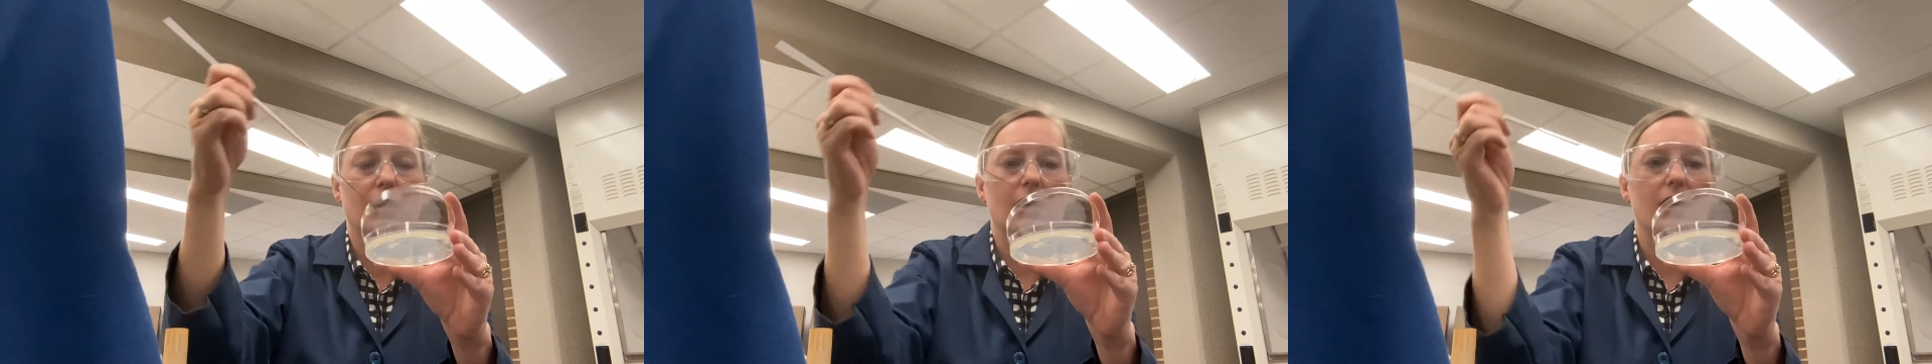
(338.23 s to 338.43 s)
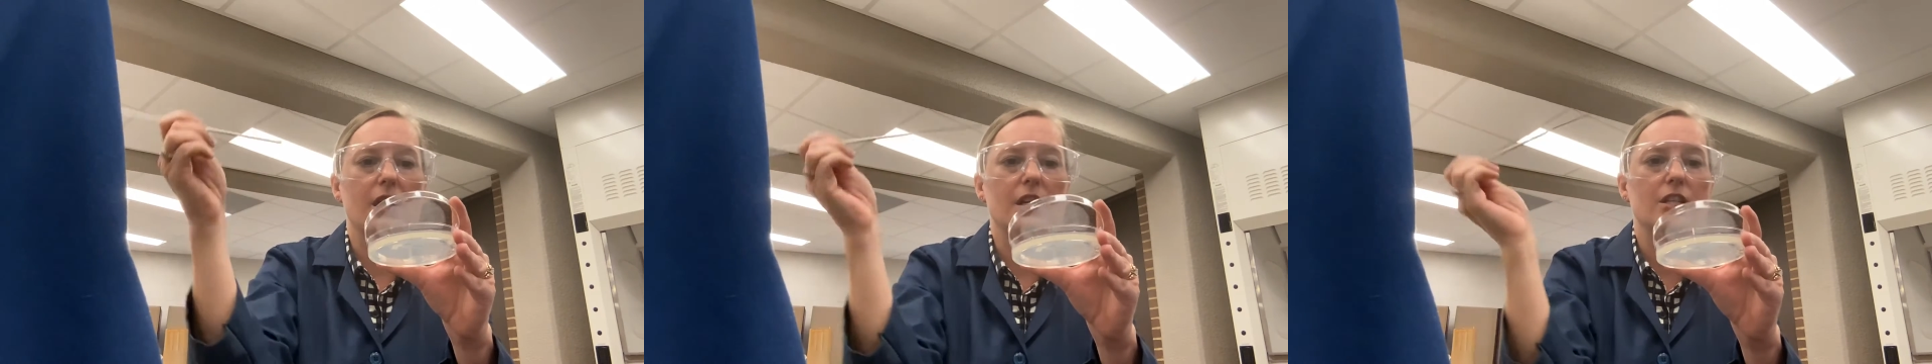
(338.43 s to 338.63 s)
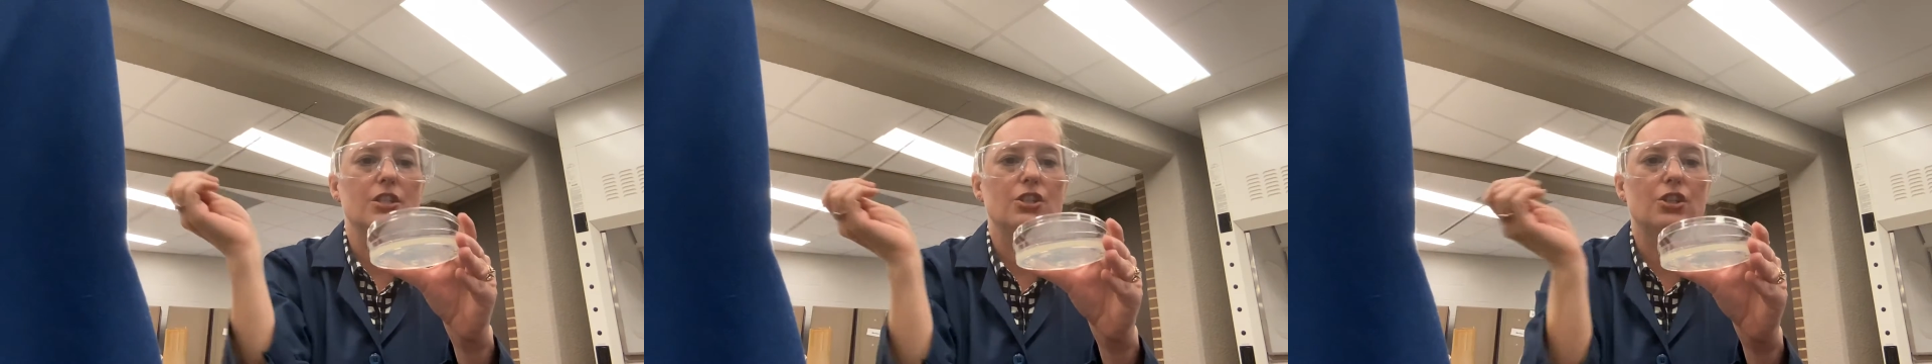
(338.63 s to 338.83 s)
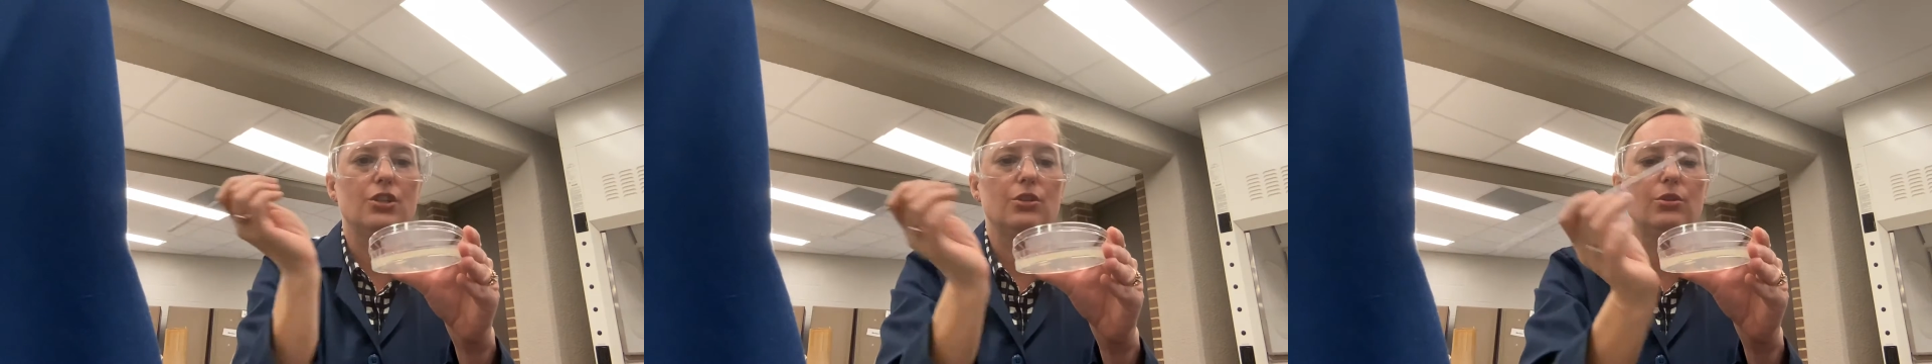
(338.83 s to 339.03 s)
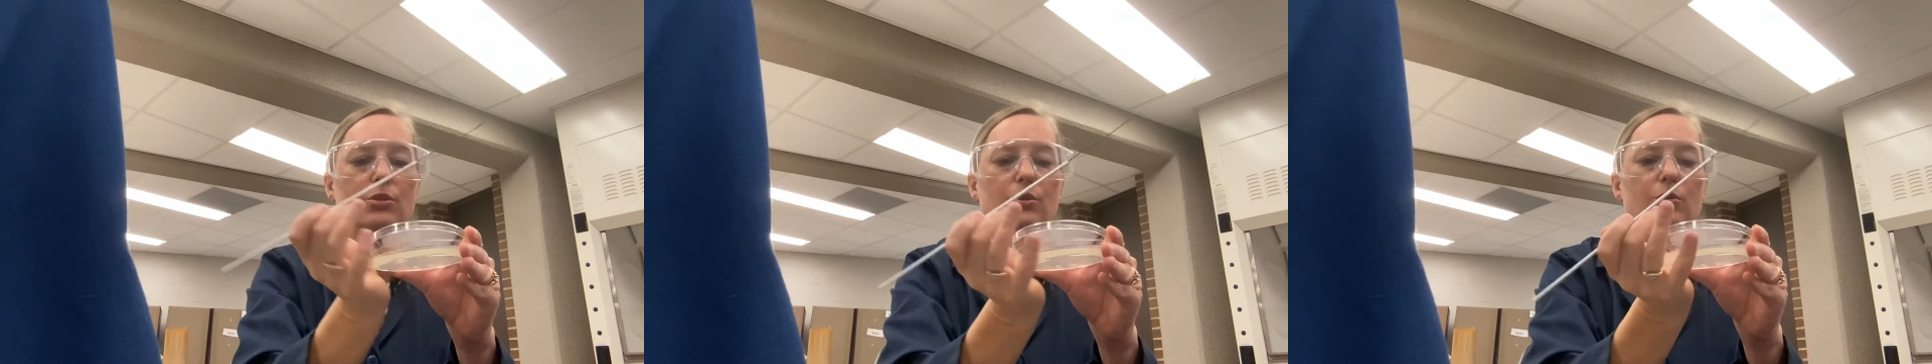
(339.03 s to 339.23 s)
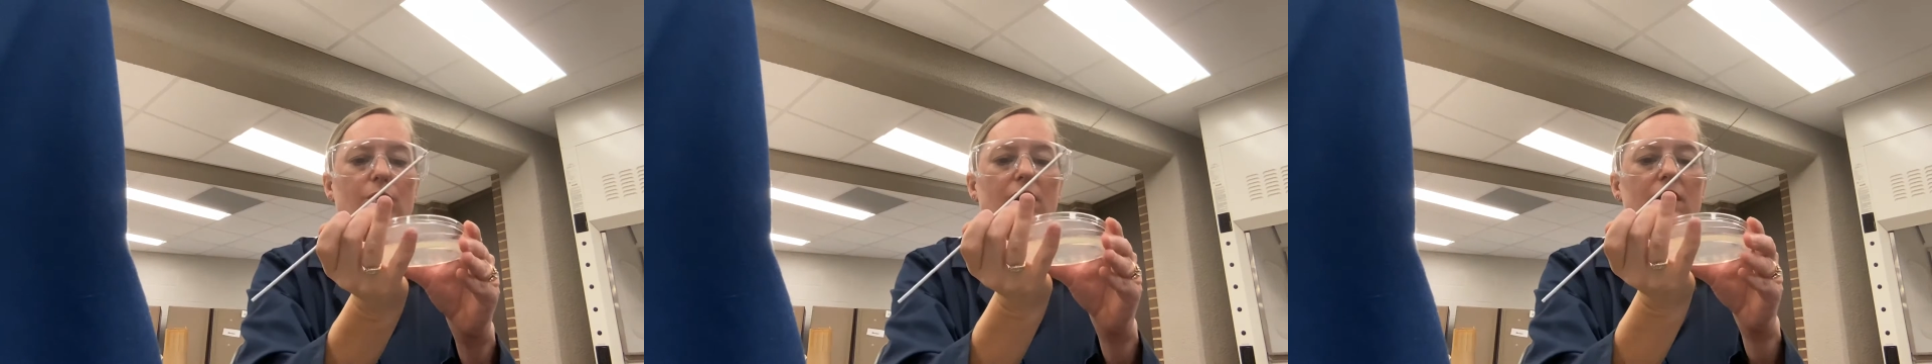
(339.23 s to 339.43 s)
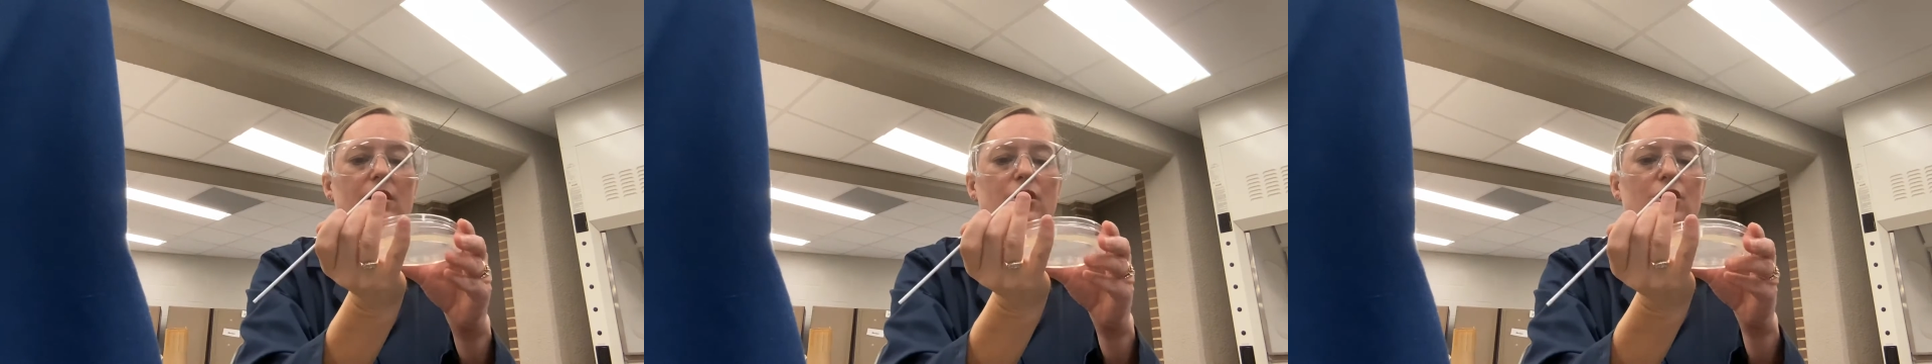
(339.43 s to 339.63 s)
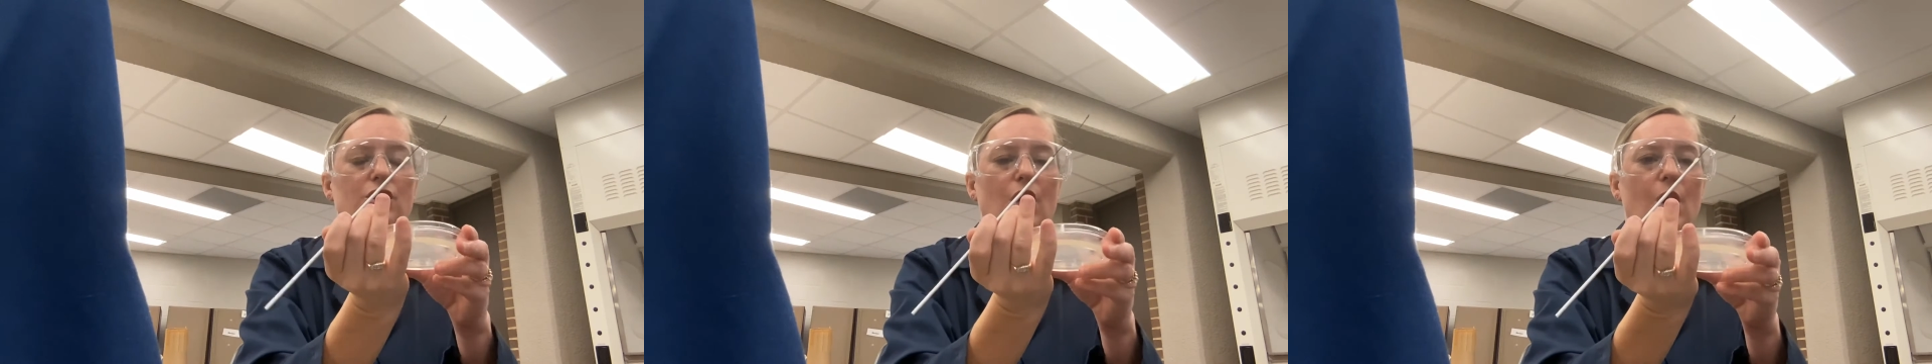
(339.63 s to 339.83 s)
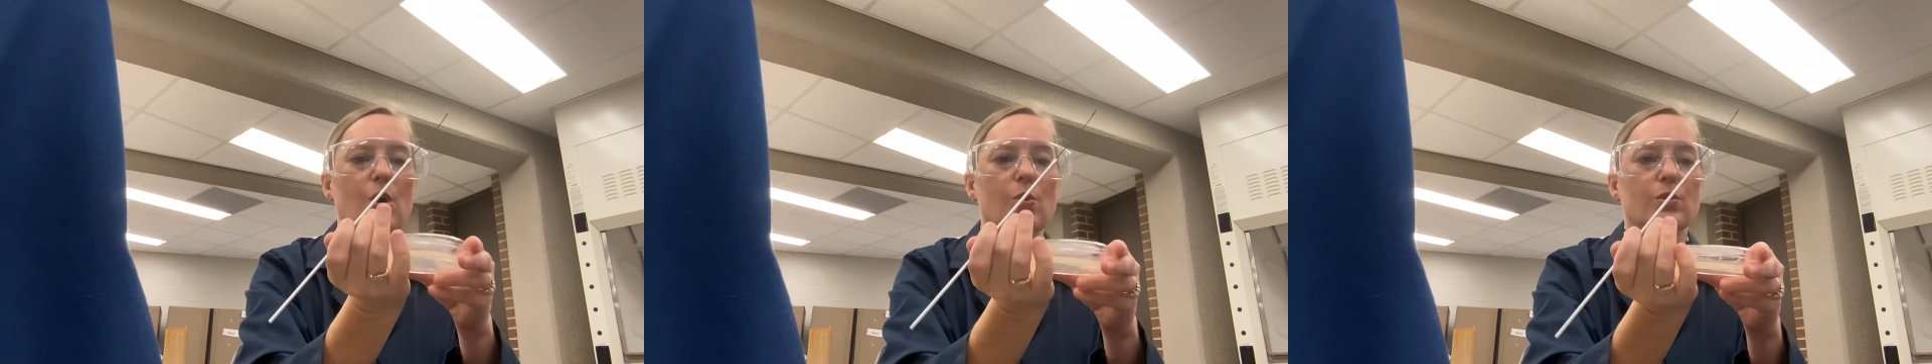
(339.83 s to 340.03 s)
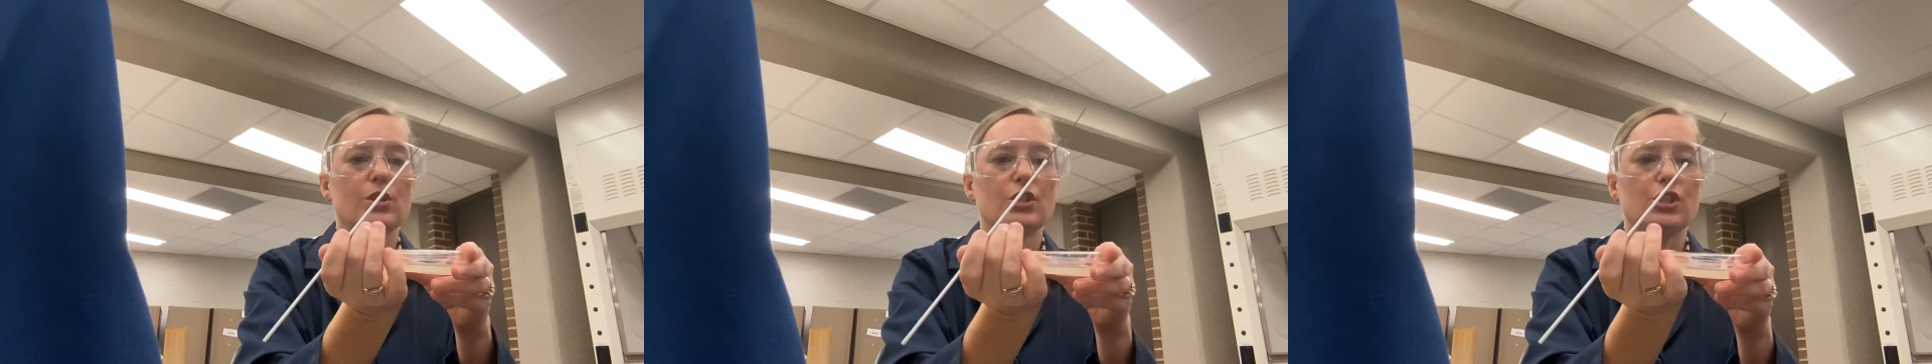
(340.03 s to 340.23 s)
into
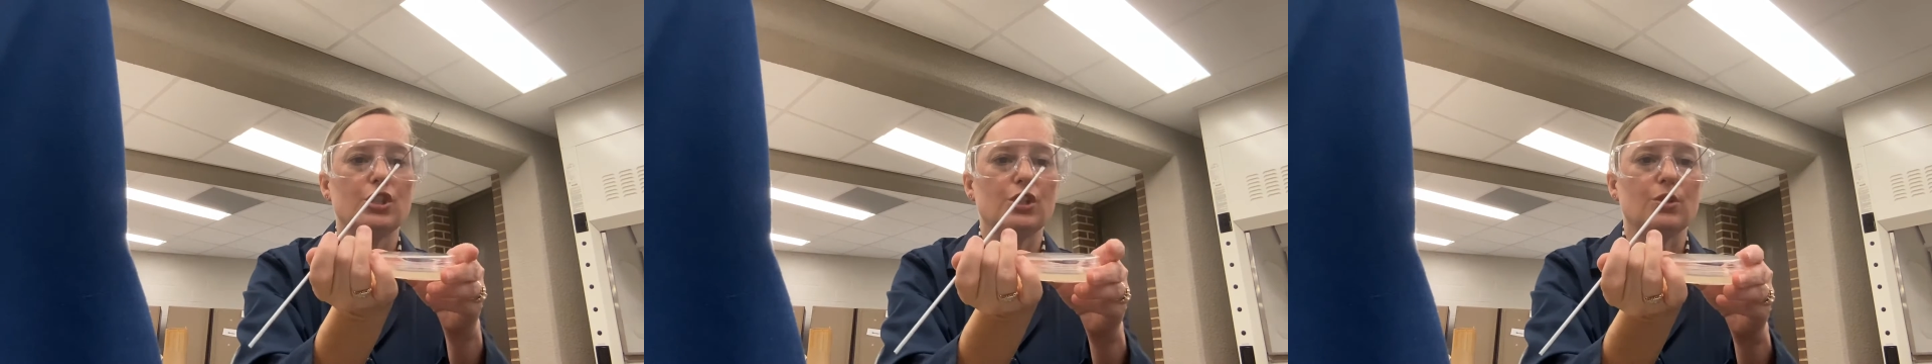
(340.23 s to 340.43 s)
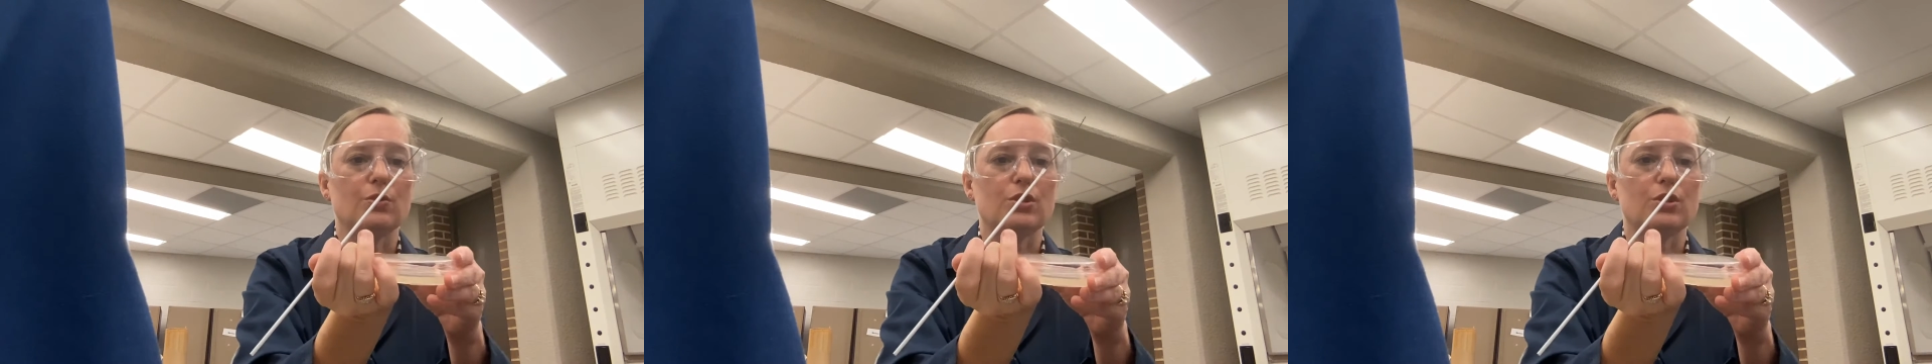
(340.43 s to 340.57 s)
zone 2.